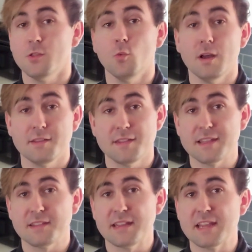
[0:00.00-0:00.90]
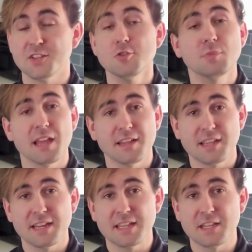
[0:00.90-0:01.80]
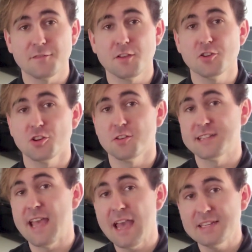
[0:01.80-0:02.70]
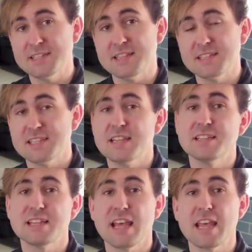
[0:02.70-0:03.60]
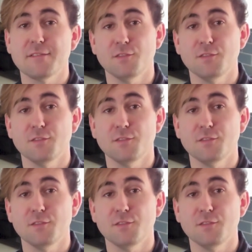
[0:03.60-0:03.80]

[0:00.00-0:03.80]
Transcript: The one thing that I do plan on getting in the future to add to this is a